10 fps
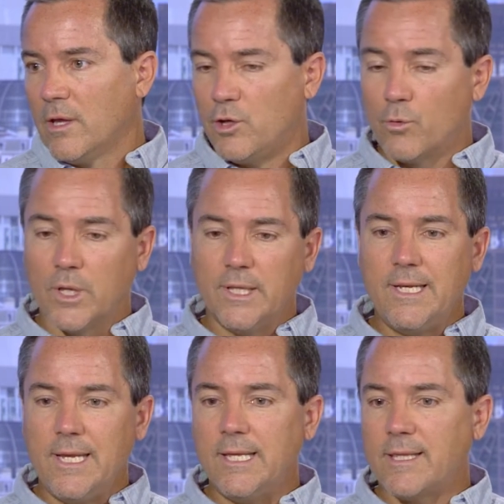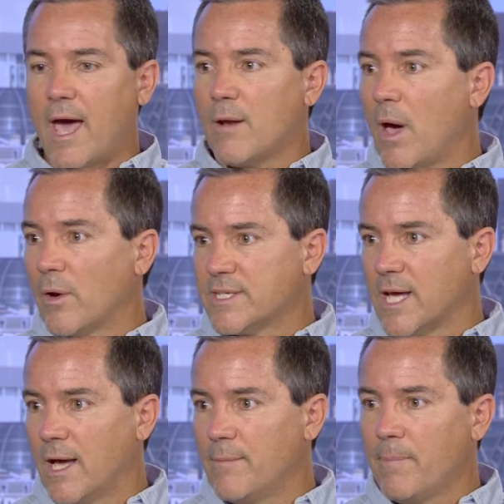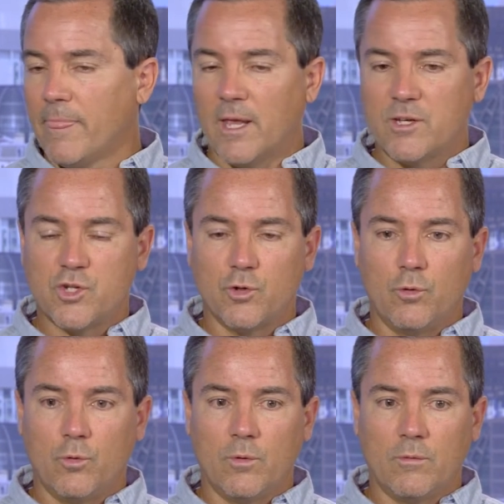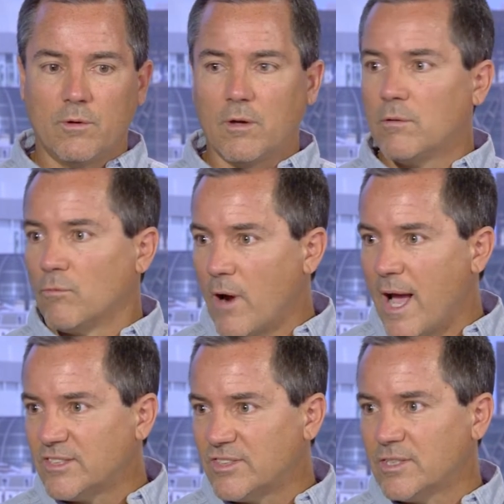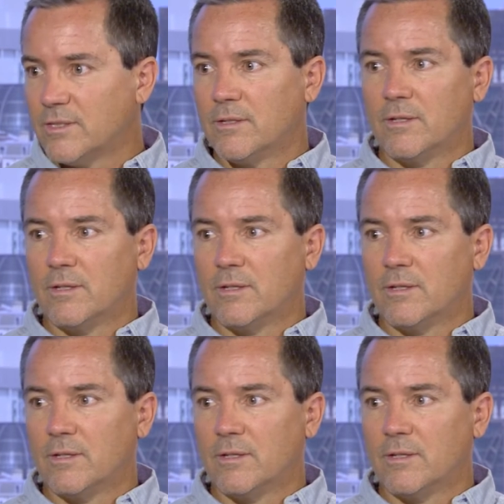You really need that amount of time to rest,